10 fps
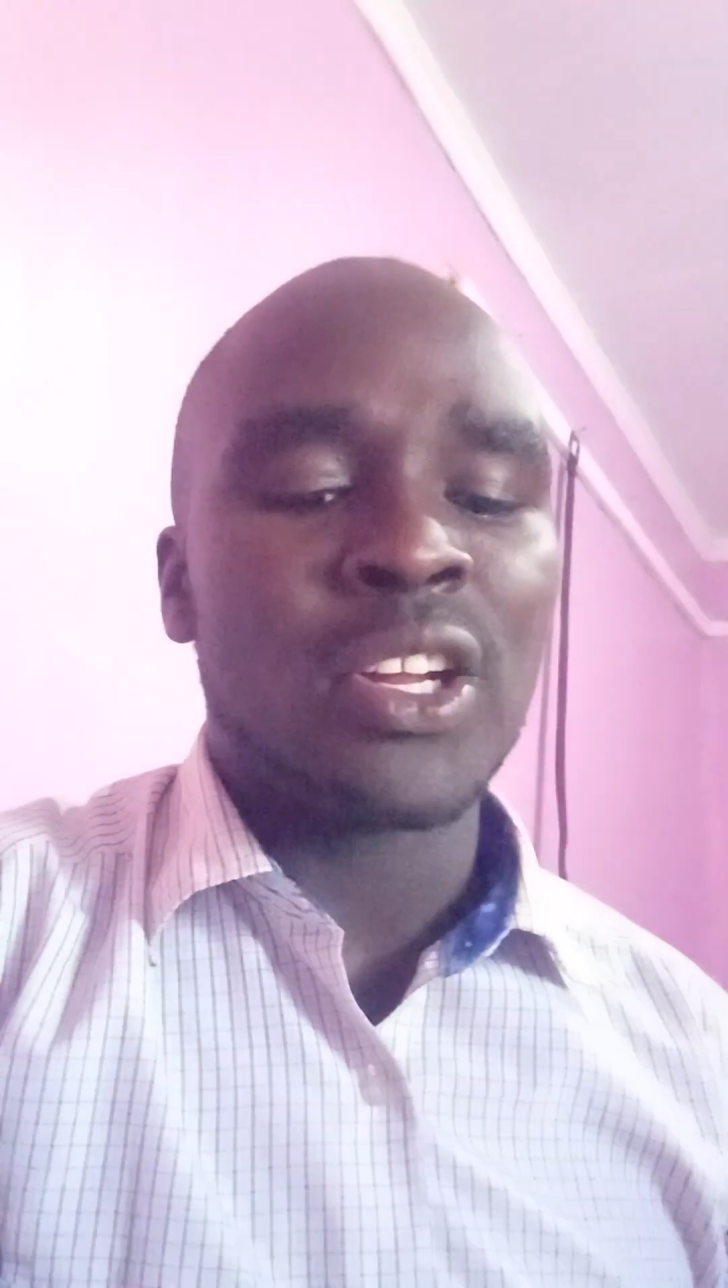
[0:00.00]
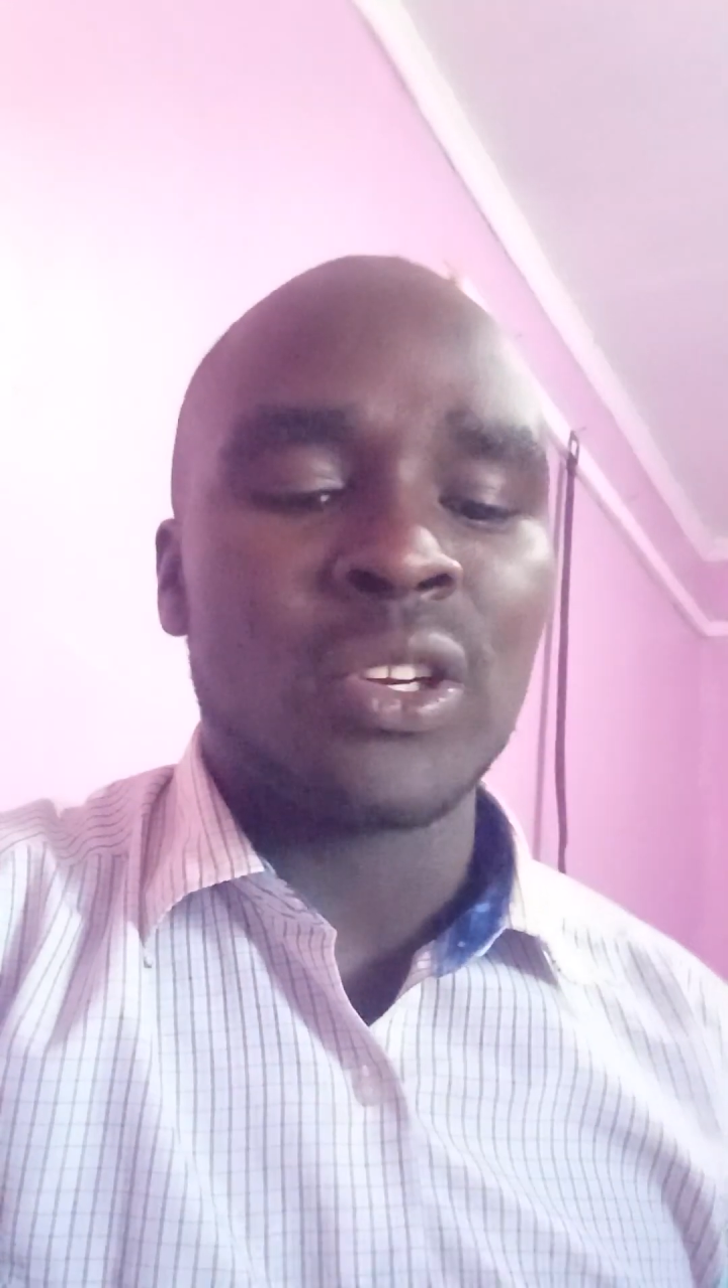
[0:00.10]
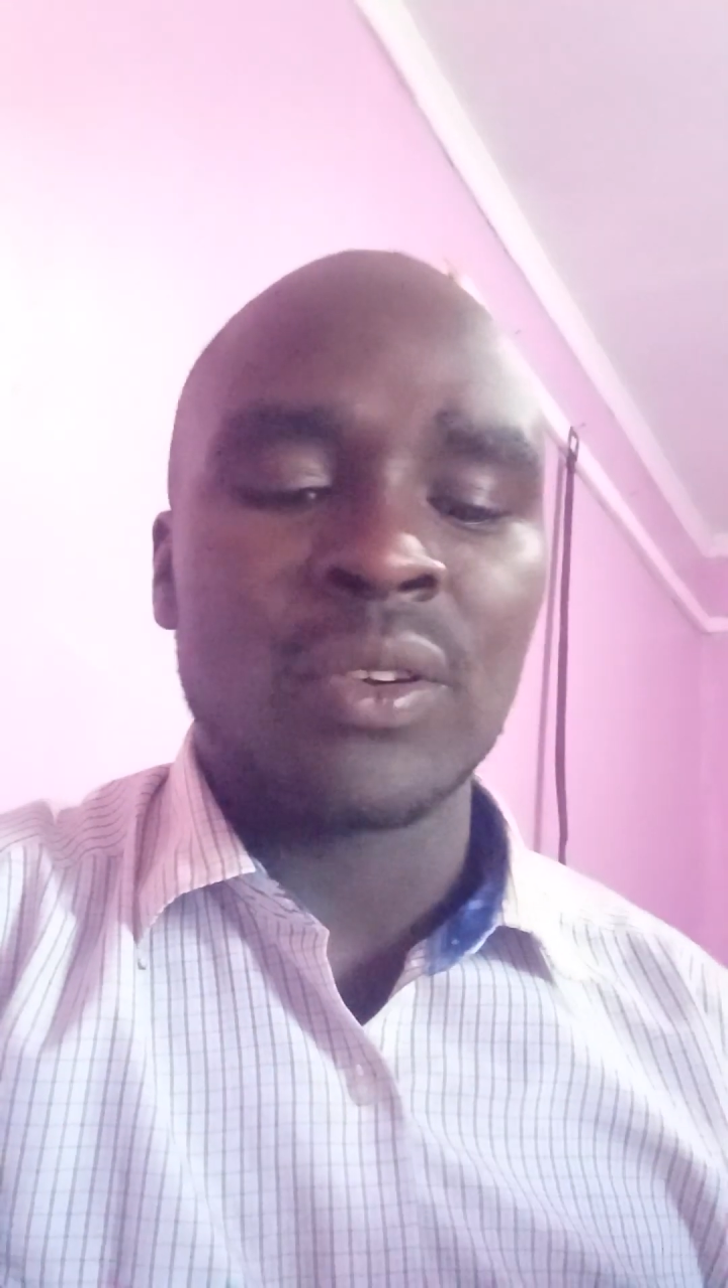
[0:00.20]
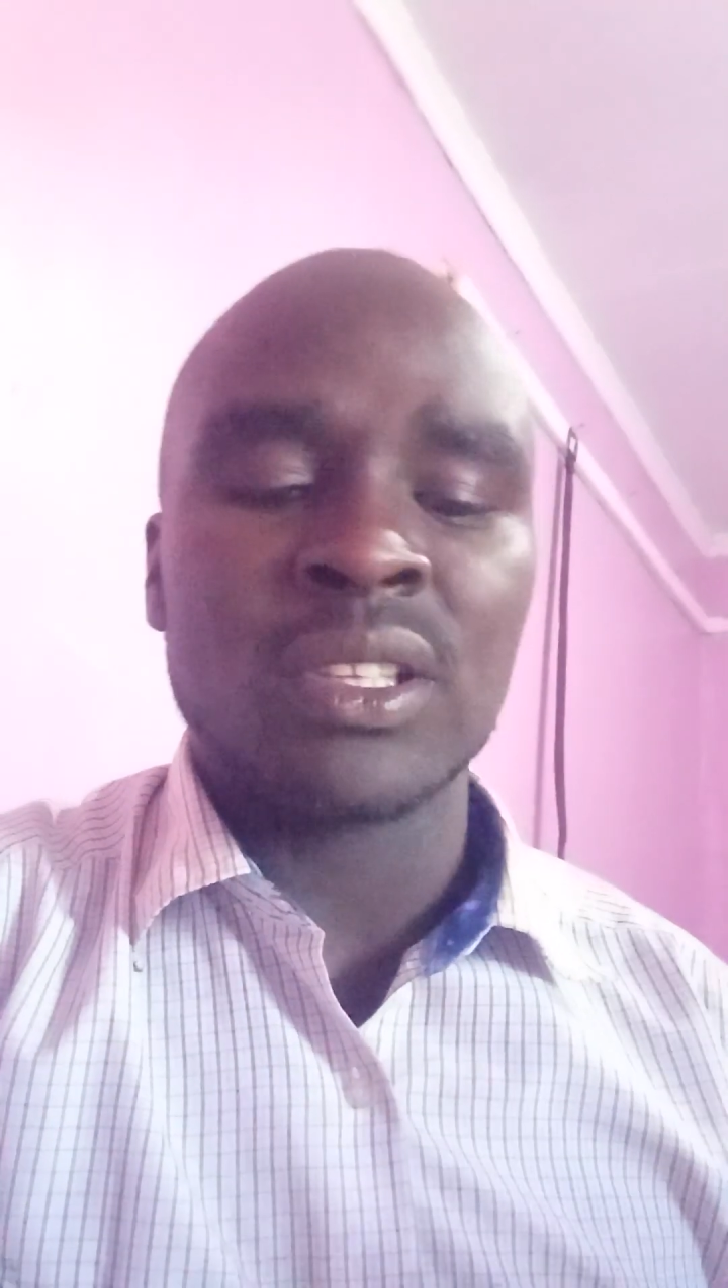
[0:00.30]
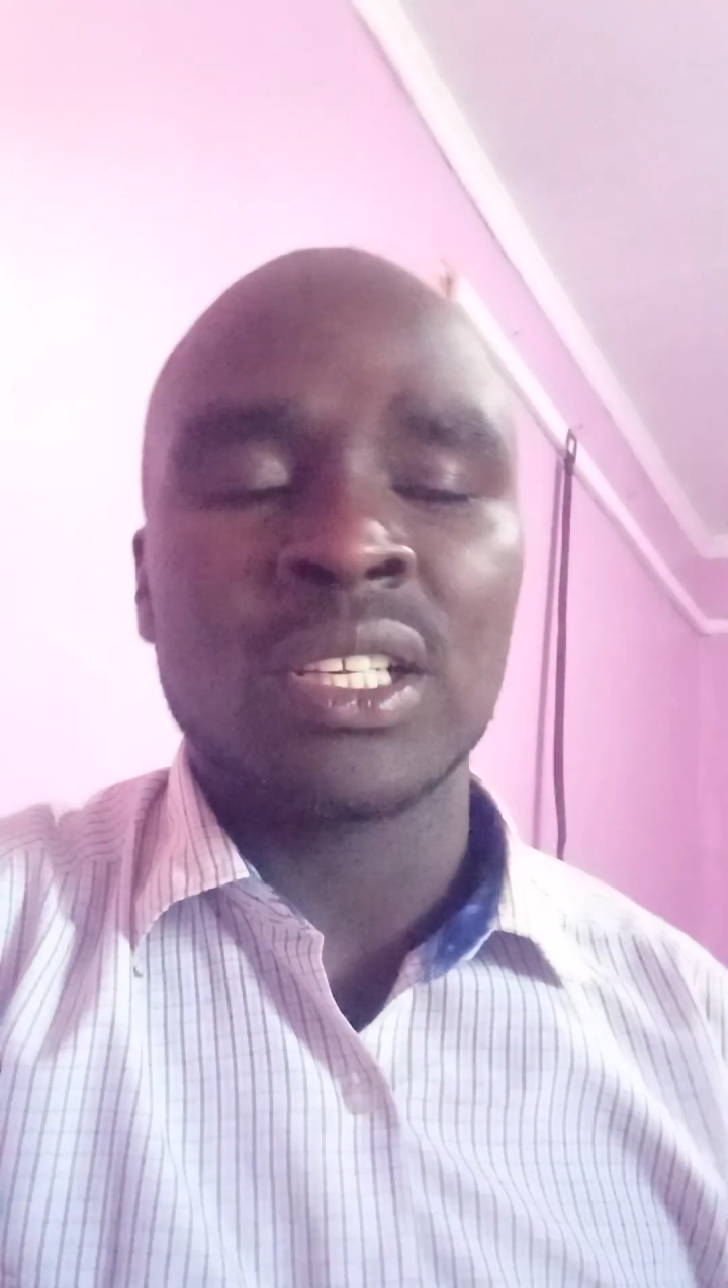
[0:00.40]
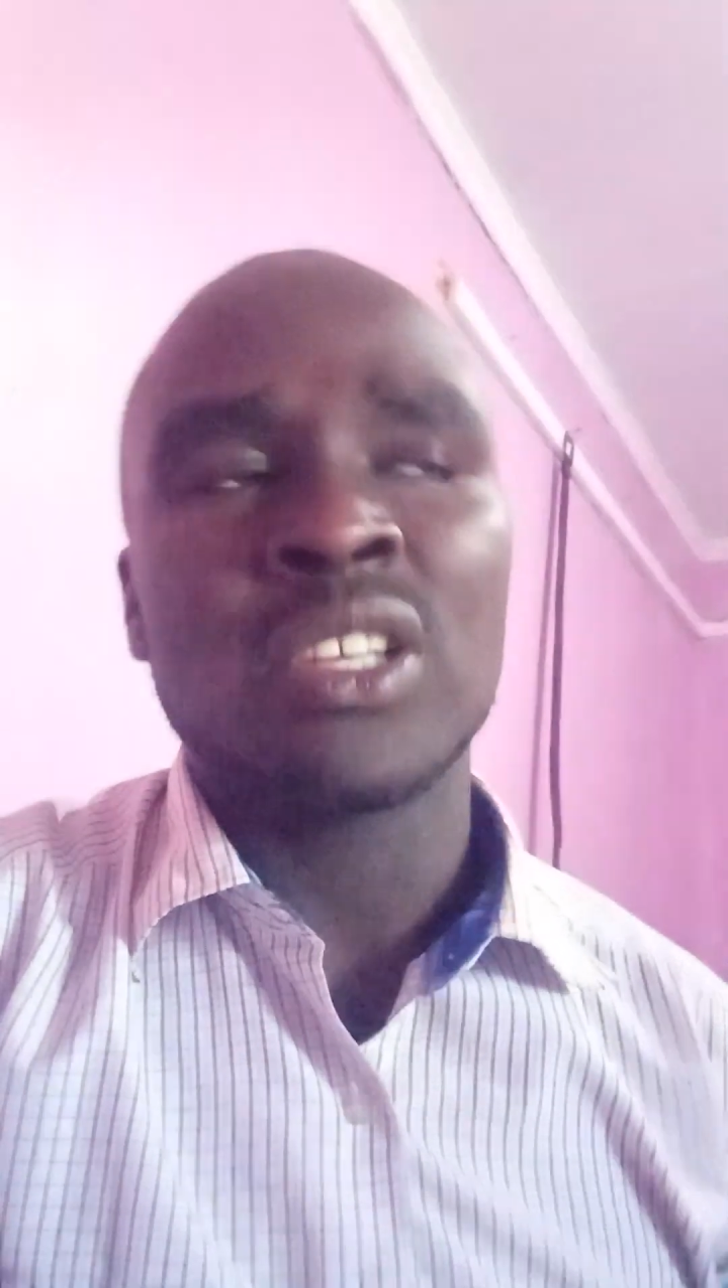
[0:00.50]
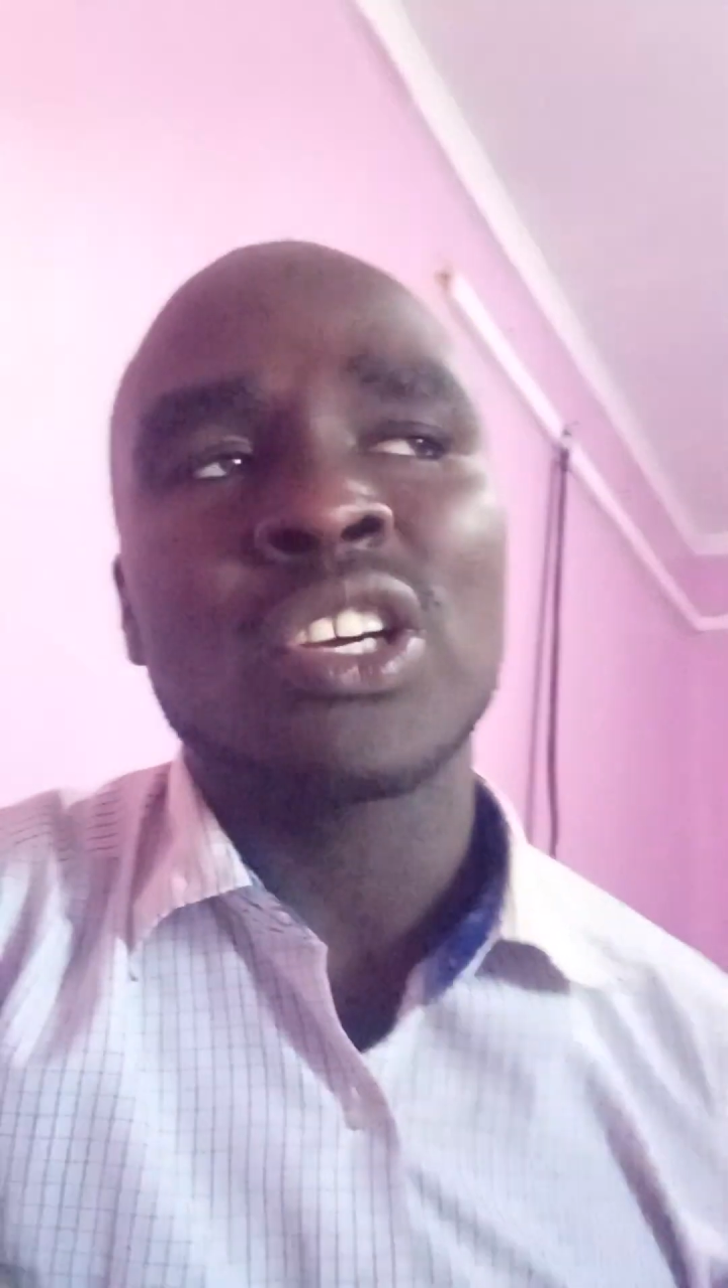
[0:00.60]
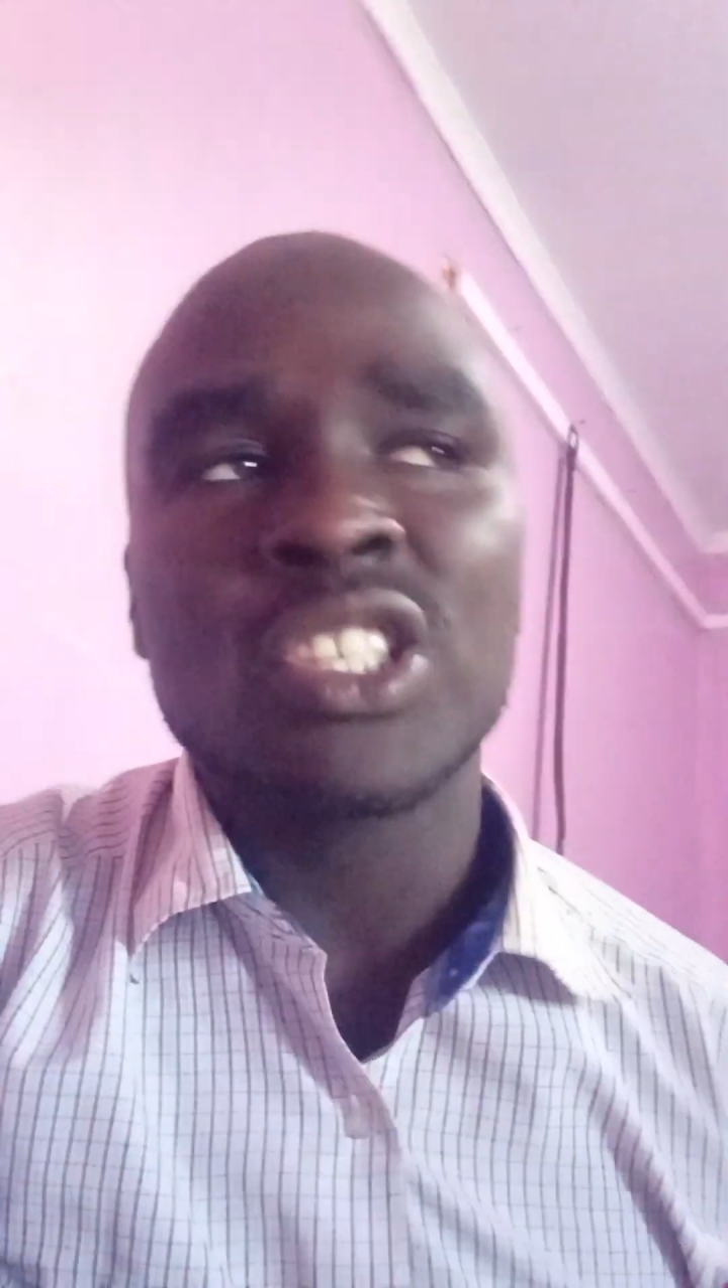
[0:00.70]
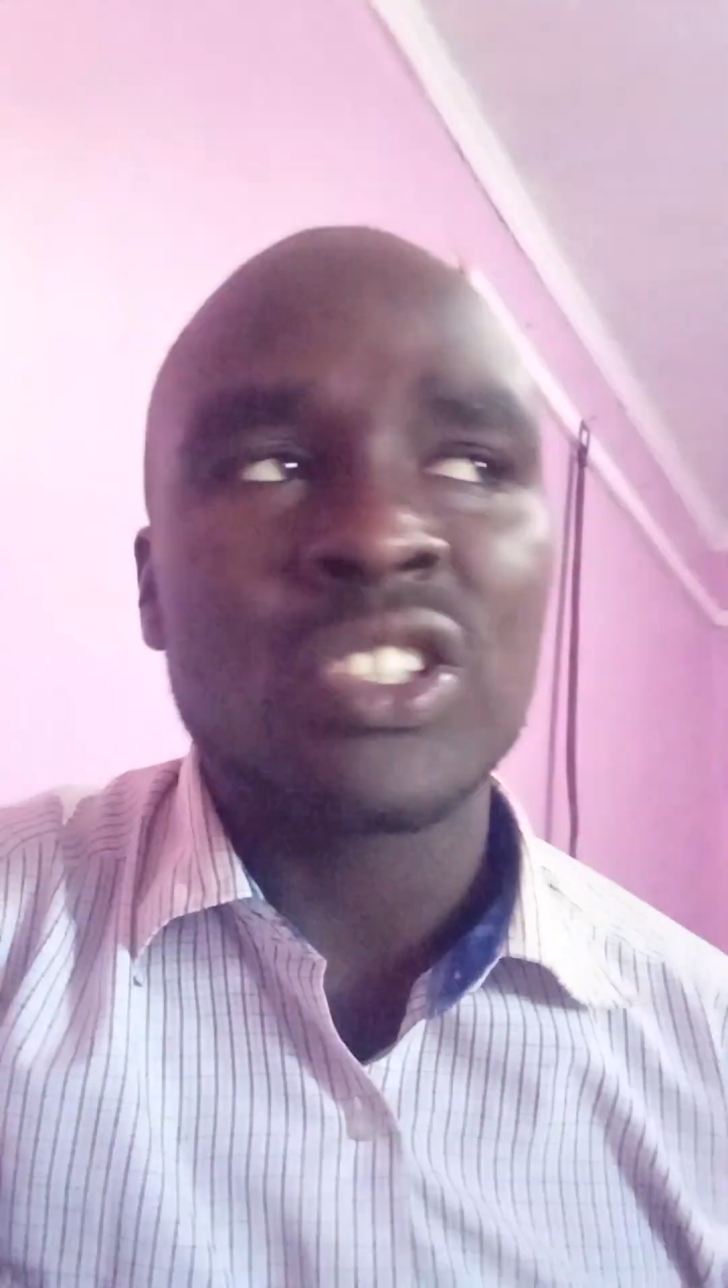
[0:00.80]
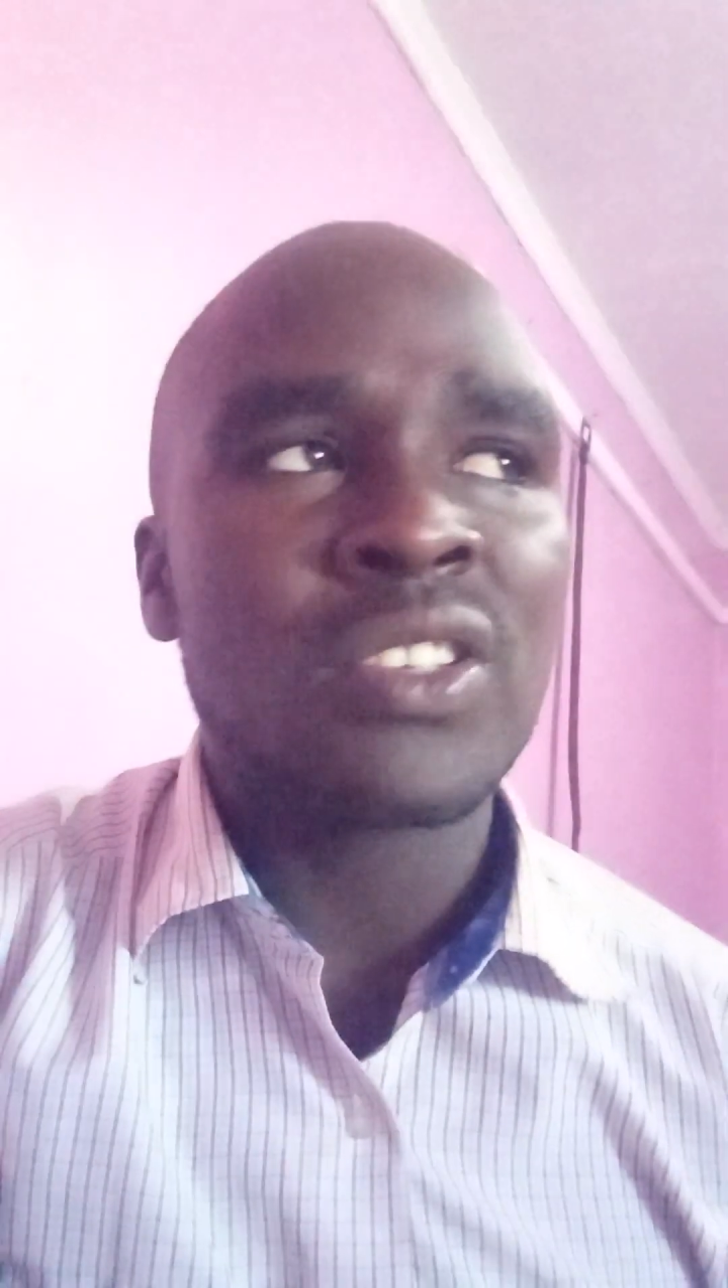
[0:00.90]
knowing the
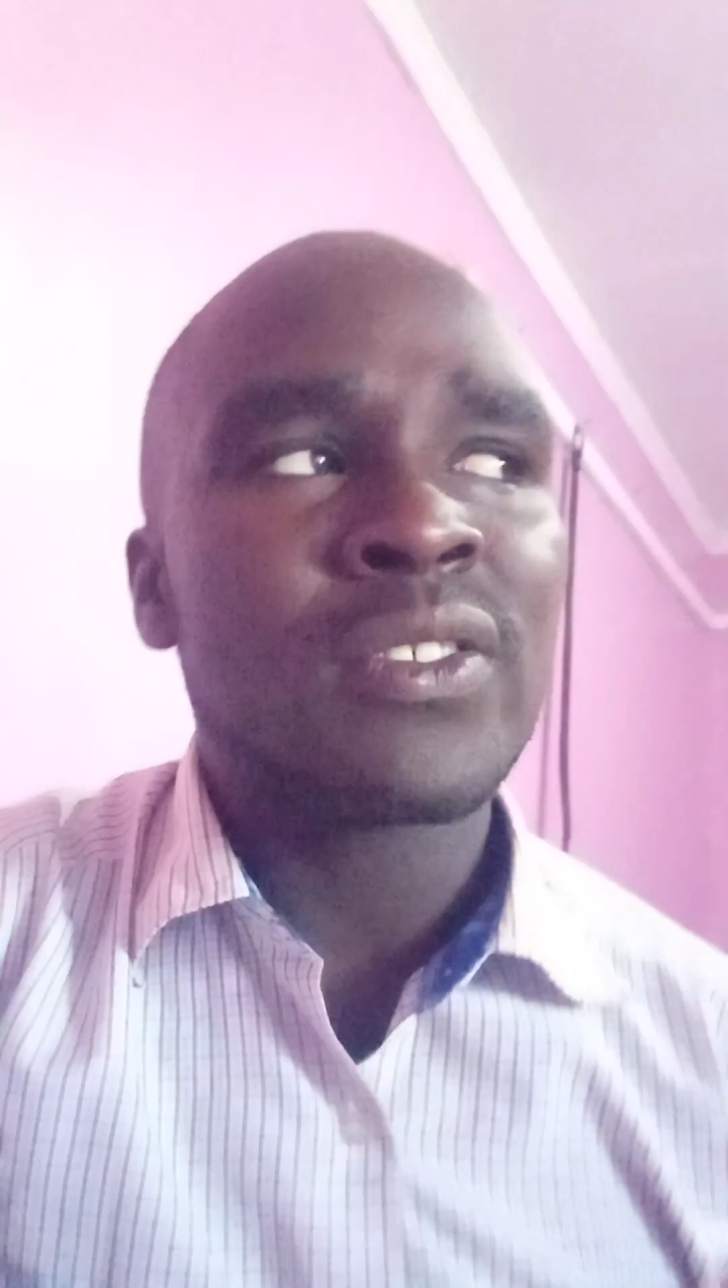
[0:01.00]
location